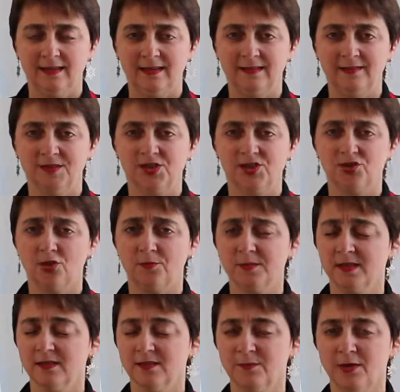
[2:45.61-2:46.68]
In the
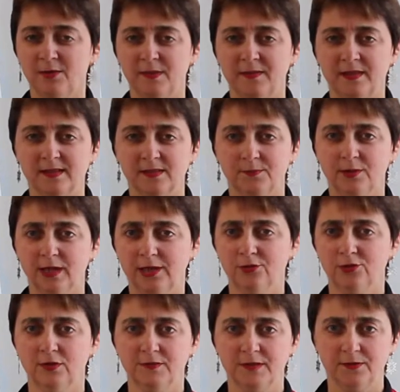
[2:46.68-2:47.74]
shops at the moment, there's a
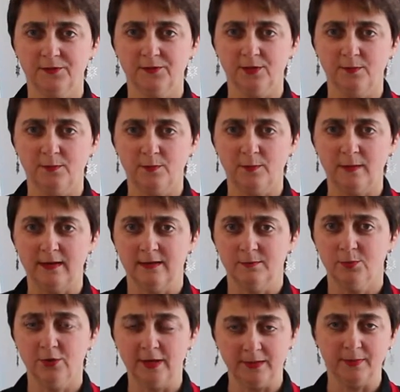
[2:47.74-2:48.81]
plethora of different
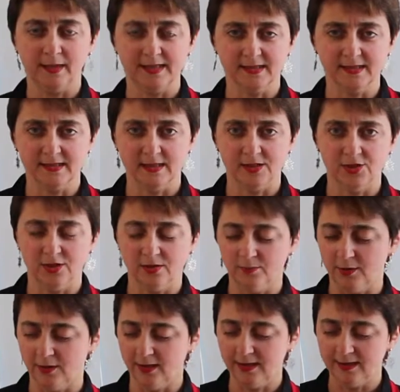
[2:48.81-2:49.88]
pudding basins that you can
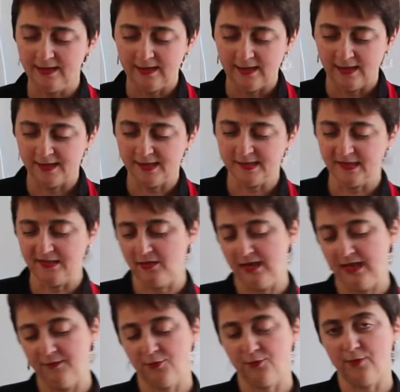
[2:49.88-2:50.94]
buy, and you see I
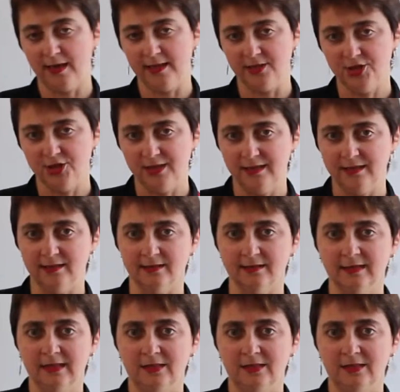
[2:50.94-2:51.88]
have a range here,